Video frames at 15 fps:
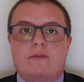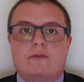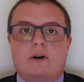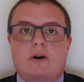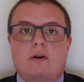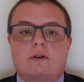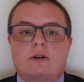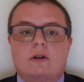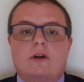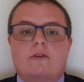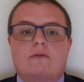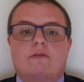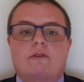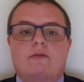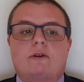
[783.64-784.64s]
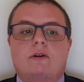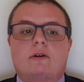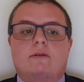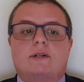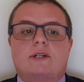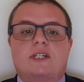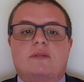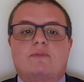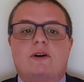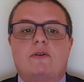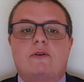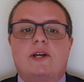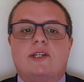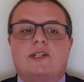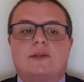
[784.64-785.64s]
of God through the Holy
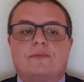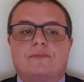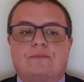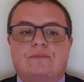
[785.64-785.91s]
Spirit.